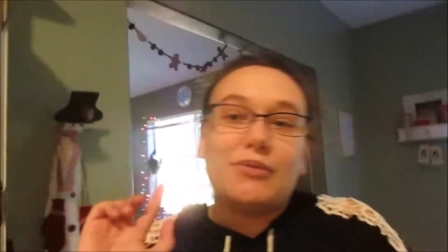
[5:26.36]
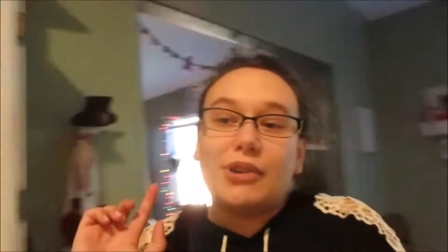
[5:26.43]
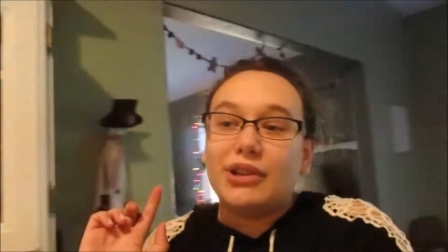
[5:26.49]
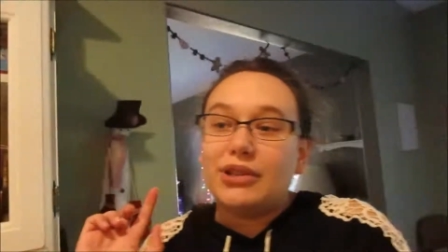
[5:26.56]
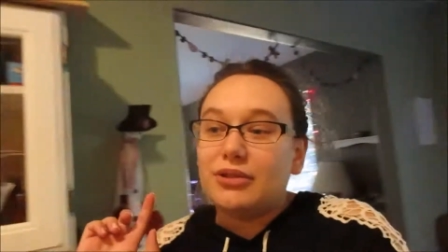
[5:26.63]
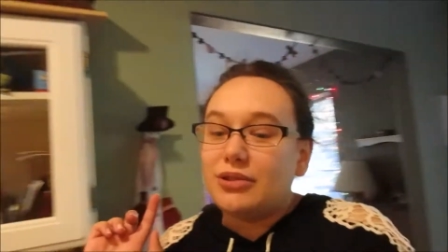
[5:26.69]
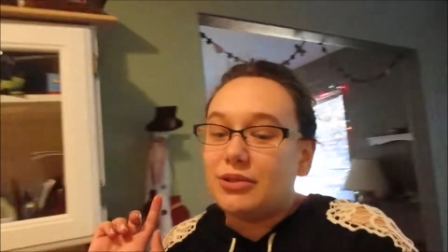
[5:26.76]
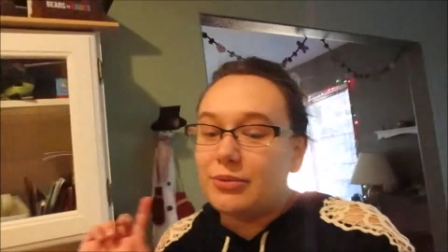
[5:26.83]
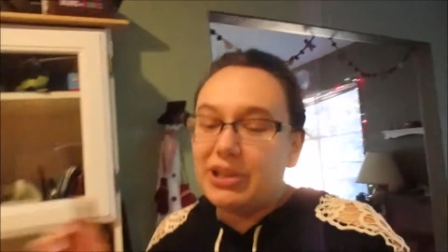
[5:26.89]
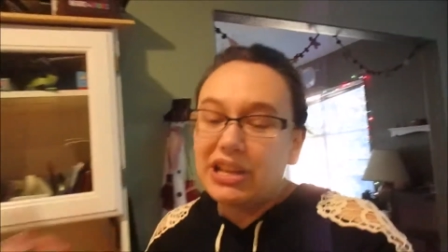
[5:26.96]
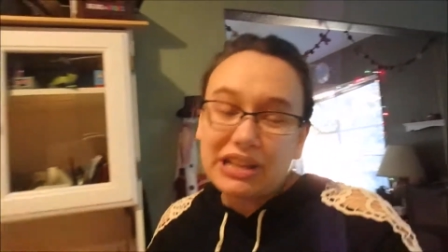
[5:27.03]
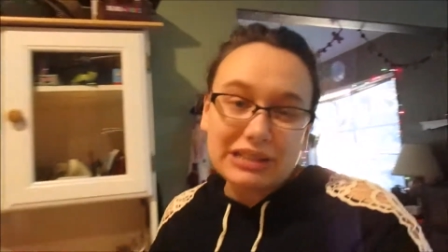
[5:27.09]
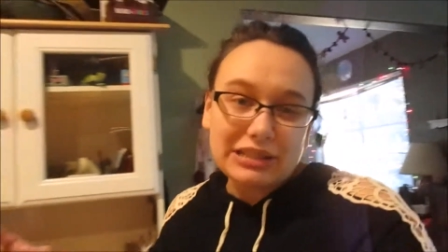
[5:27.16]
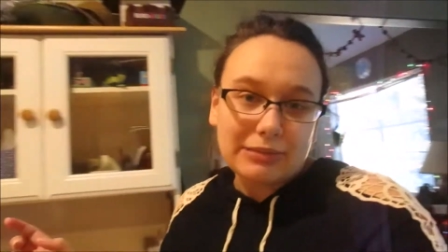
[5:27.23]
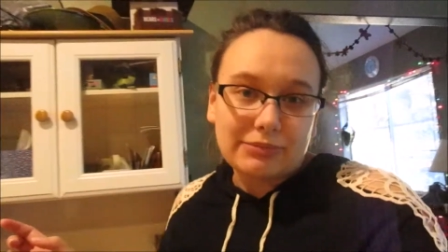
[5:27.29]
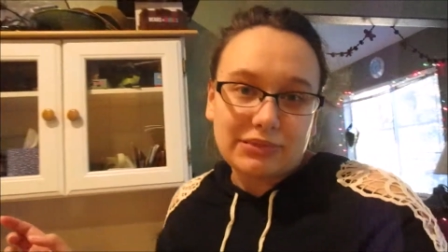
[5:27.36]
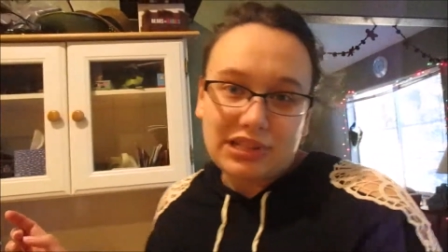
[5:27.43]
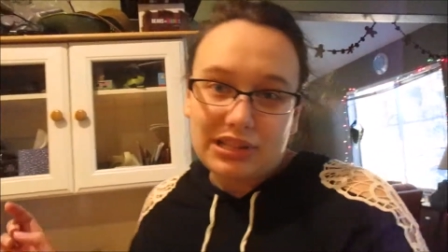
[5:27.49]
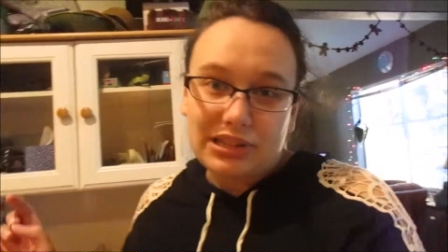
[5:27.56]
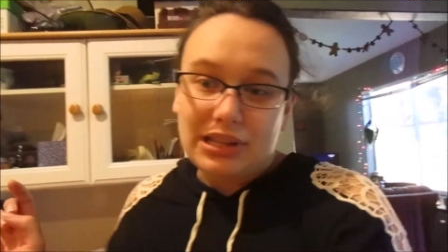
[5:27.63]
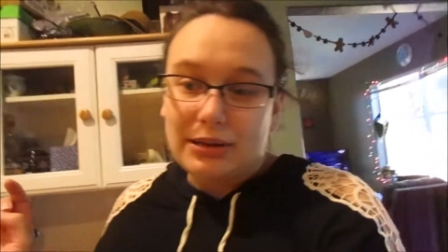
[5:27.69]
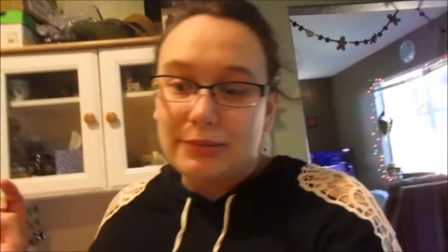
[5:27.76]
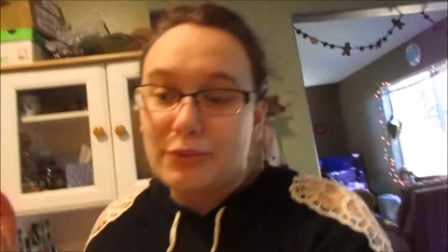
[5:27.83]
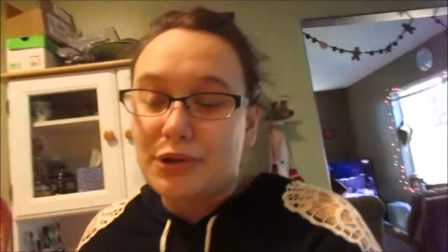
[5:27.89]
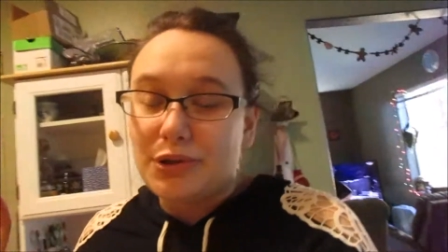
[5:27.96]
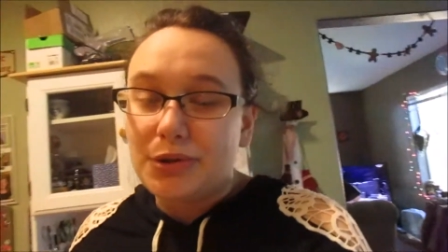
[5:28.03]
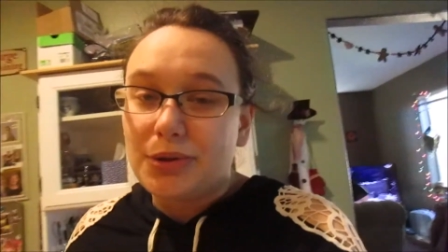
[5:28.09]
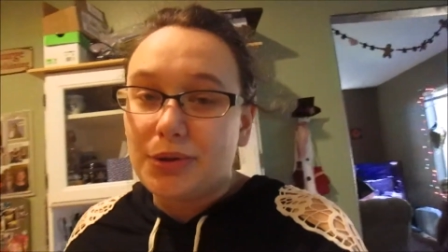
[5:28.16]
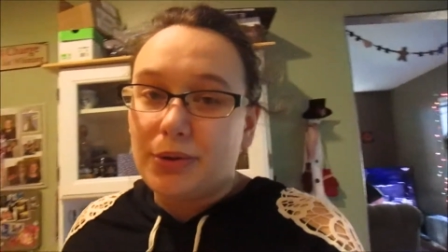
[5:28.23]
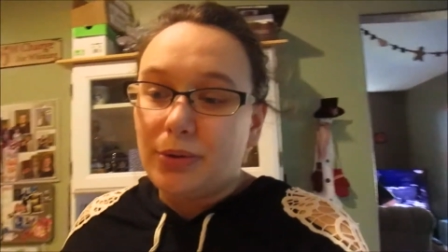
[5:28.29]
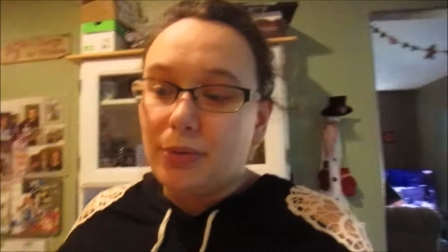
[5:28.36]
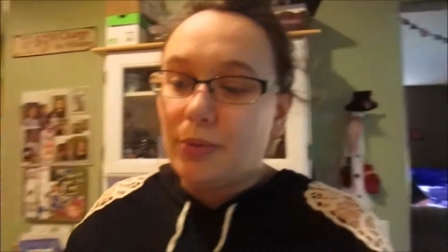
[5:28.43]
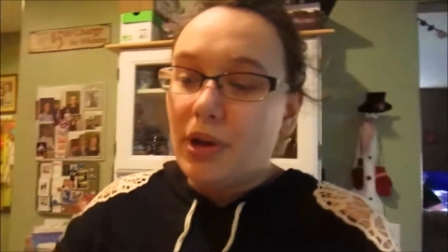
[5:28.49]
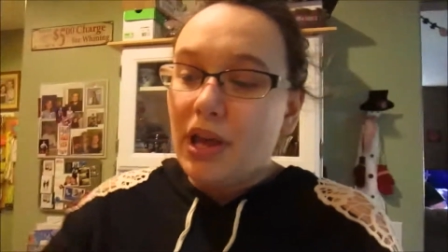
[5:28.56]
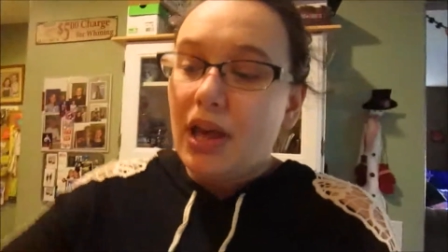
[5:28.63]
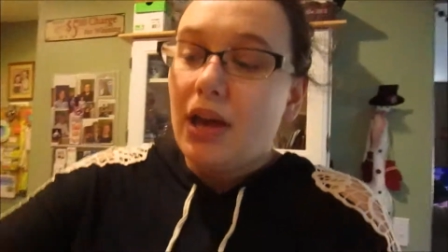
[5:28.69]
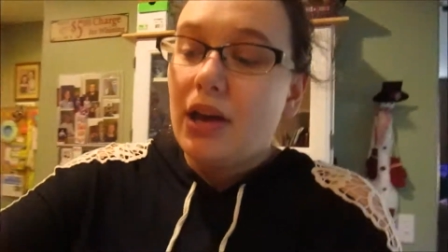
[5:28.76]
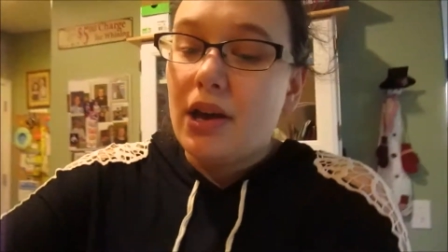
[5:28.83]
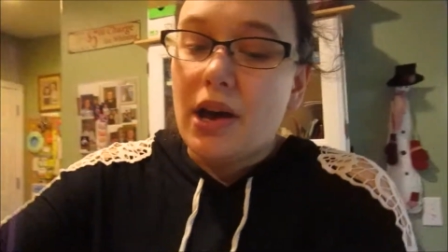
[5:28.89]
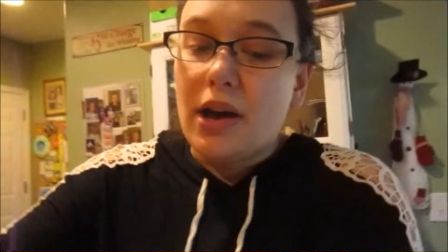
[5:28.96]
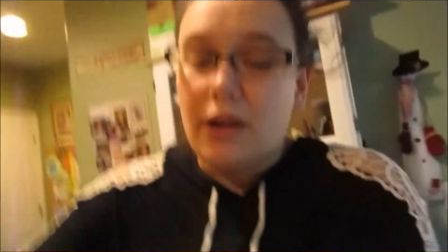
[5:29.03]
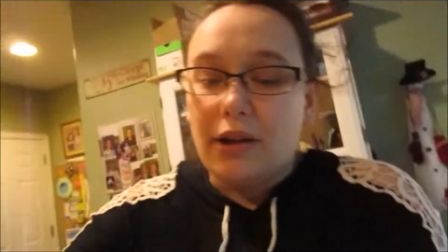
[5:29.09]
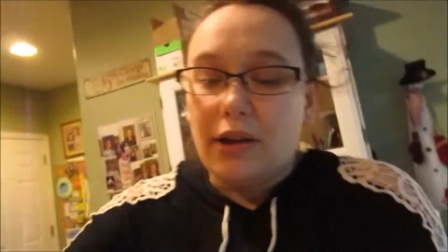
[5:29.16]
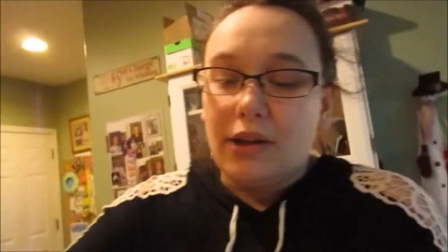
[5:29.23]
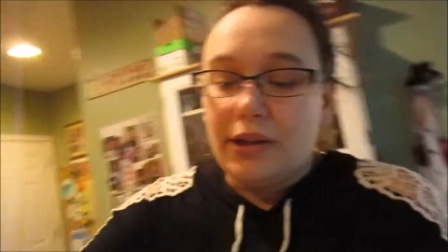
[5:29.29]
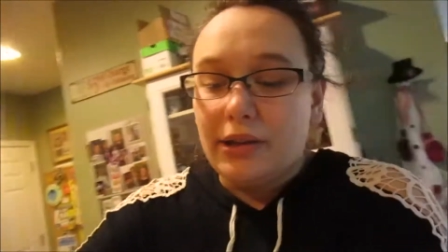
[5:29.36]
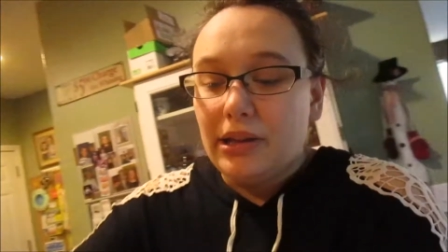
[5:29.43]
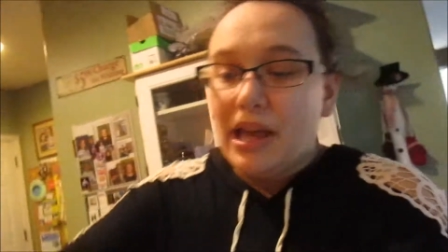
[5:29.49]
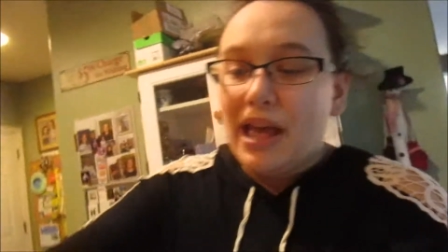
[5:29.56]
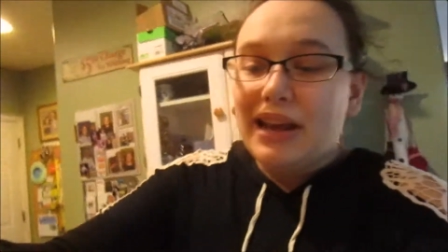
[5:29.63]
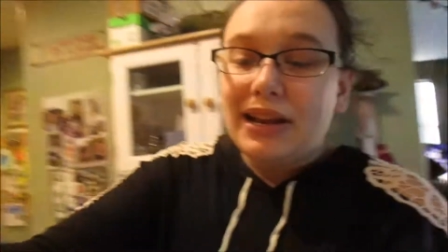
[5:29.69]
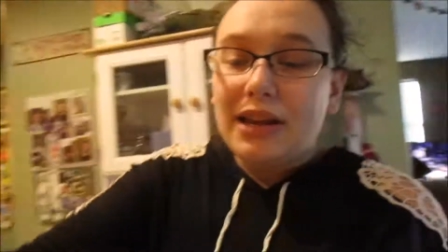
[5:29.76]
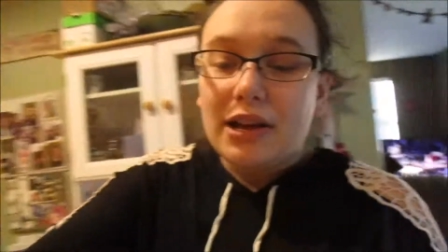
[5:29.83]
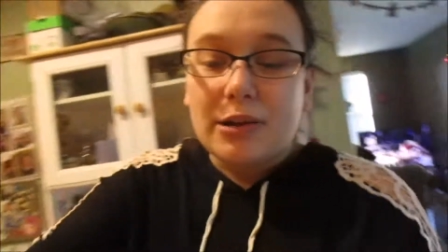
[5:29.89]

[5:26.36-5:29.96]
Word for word: going to eat something. Then I'm going to uh, edit a